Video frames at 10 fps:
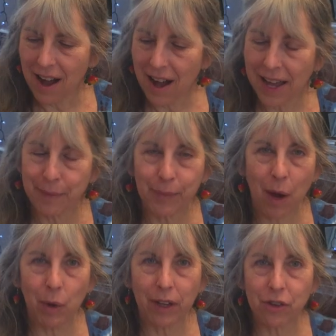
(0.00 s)
Hi,
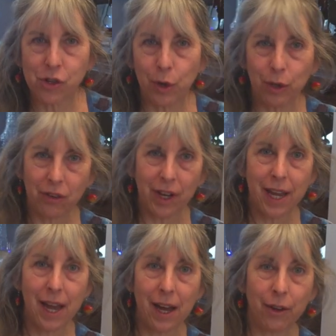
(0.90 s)
I wanted to show you
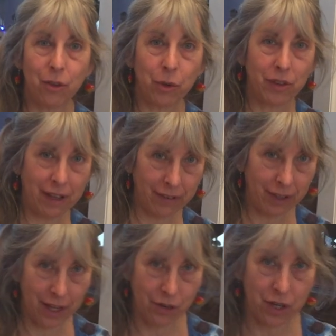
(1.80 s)
today how to do a
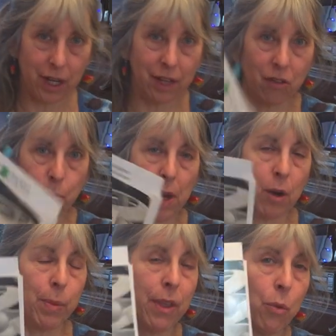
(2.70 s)
tessellation
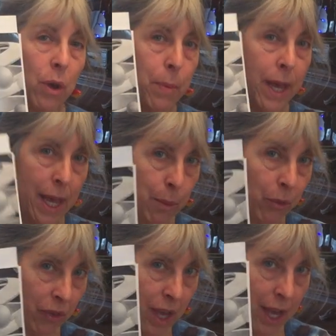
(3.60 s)
inspired by the work by
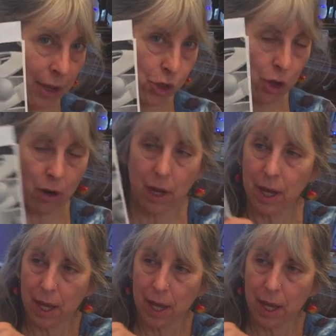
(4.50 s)
M.C. Escher.